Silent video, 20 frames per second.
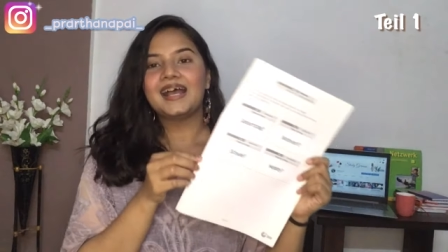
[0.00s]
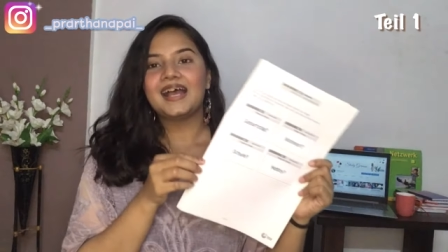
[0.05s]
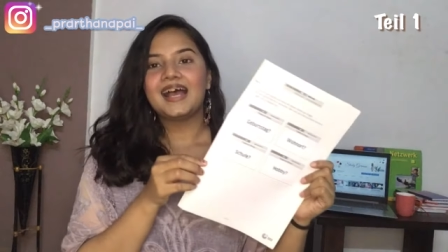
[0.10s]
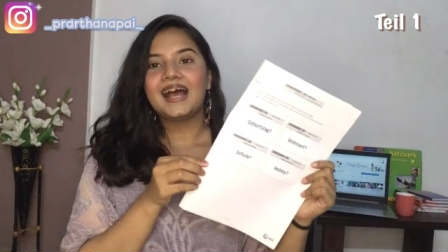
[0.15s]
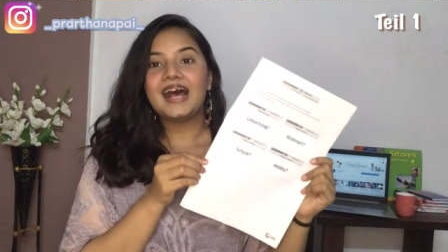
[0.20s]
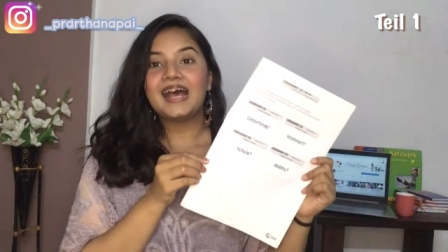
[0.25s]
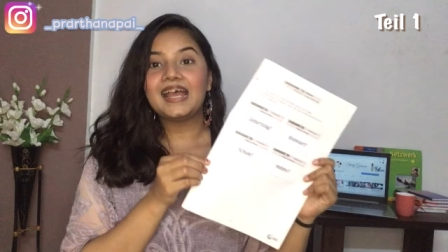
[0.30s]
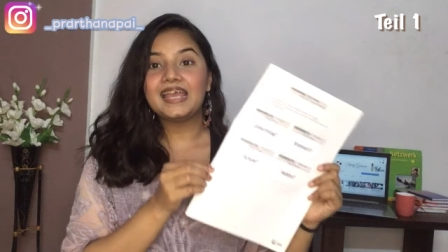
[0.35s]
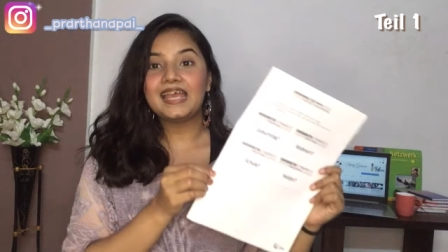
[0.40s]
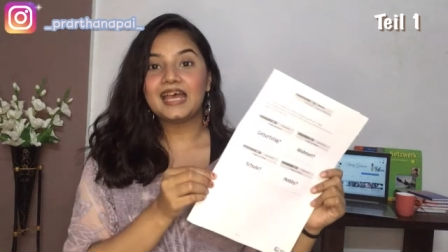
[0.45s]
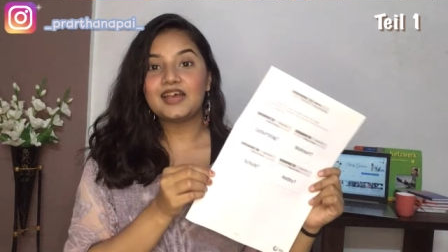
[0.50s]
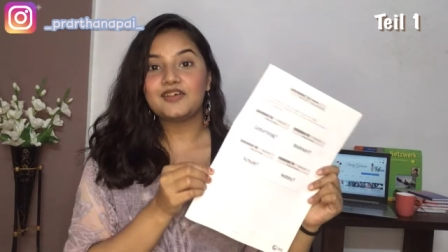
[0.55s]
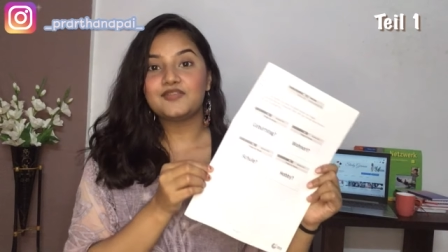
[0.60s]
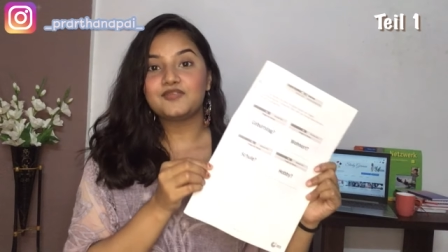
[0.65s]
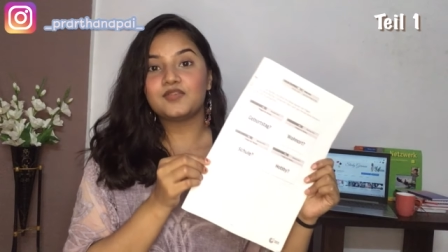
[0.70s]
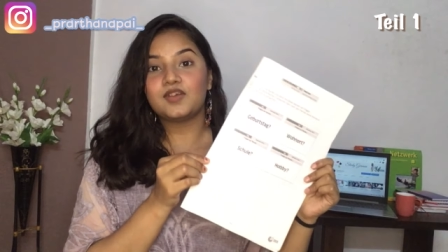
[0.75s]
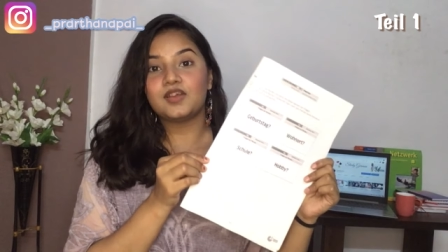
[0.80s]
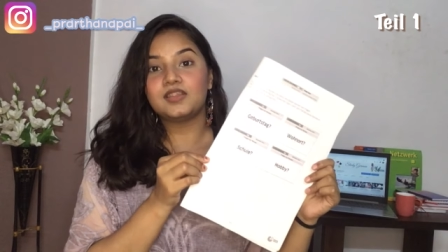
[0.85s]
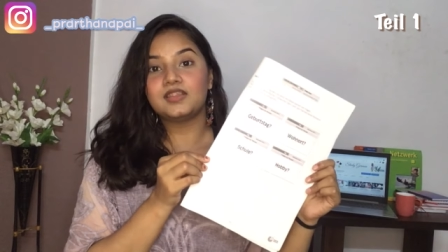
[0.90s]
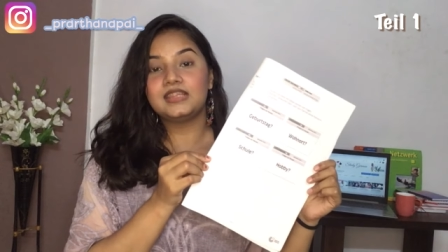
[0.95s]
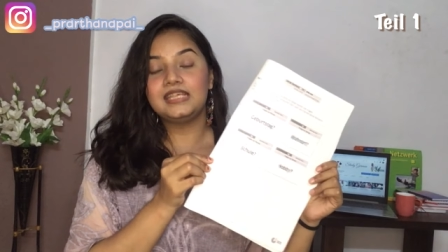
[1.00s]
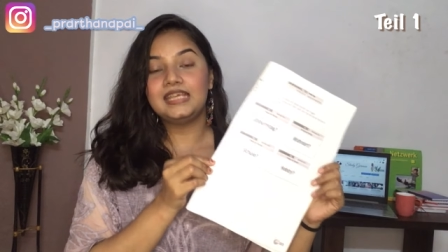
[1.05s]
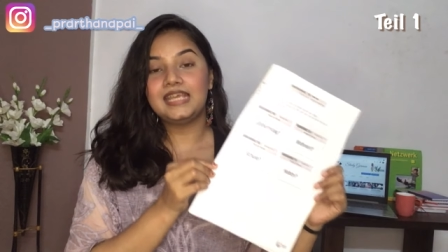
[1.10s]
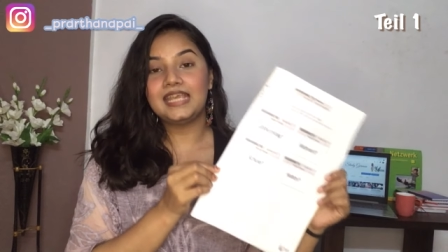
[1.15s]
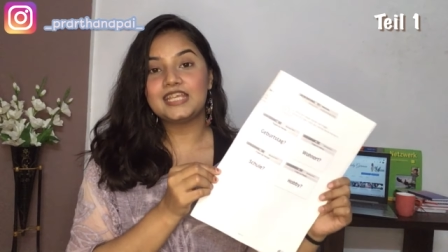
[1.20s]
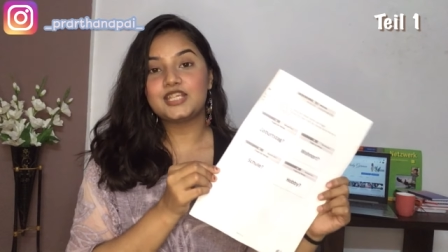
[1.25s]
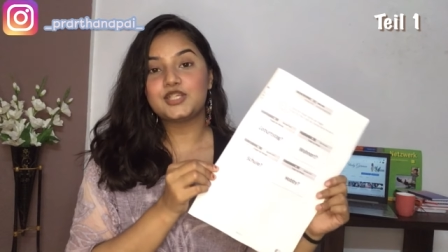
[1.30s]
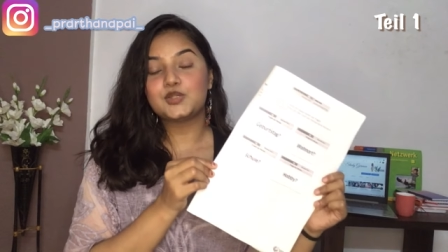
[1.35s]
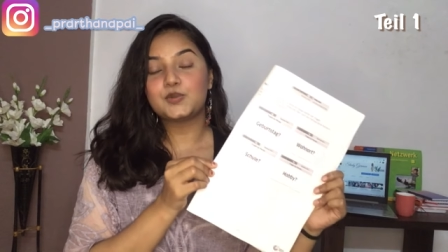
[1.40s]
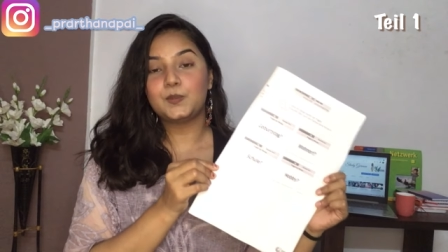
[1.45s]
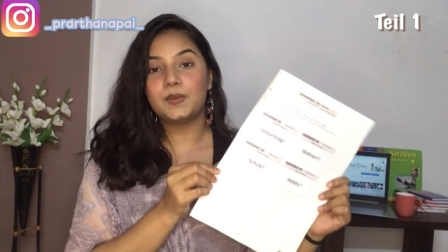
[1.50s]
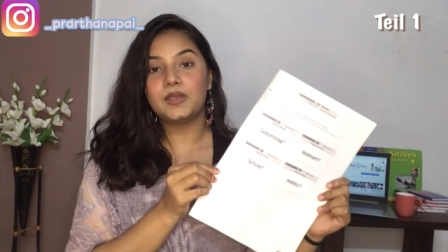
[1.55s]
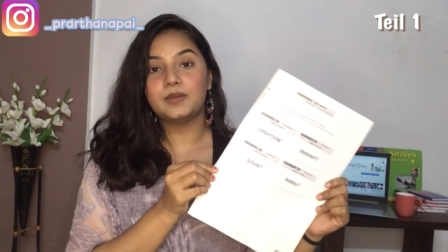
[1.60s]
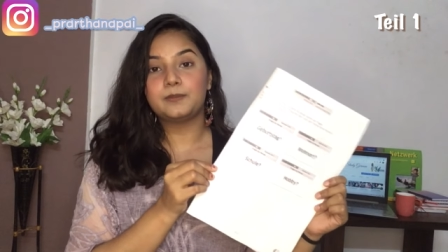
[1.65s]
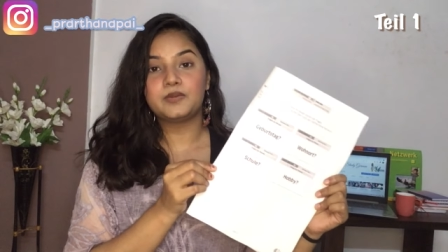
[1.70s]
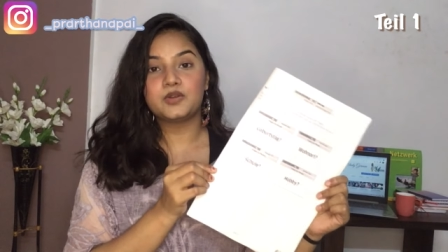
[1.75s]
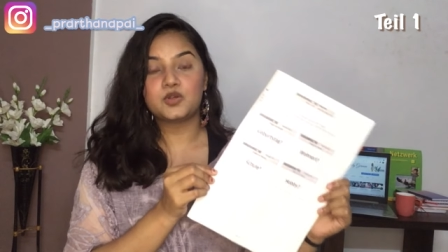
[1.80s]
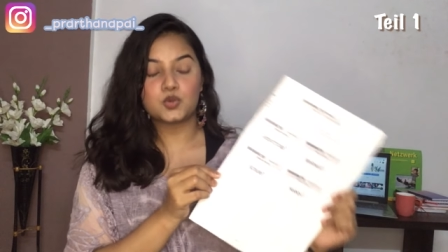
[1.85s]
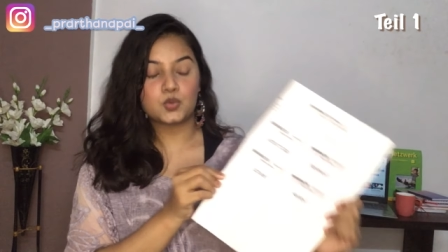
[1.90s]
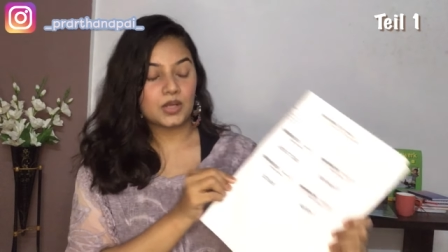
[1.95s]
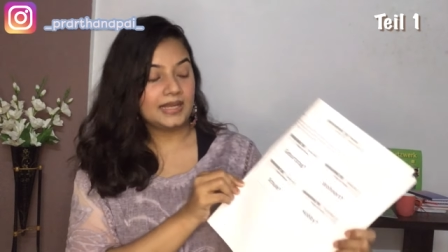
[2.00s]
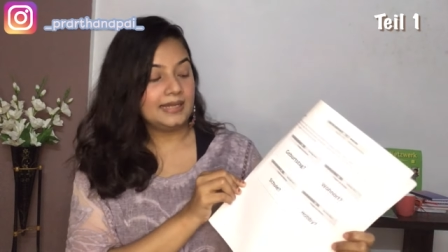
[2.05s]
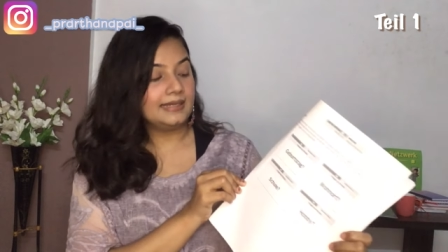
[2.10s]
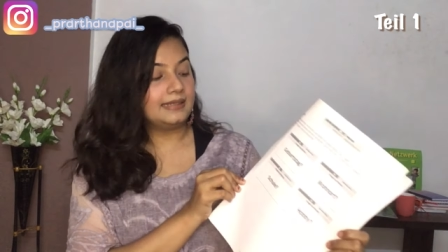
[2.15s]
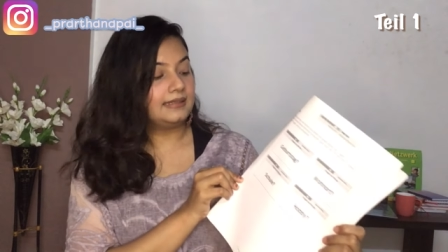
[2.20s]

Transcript: I have the A2 paper right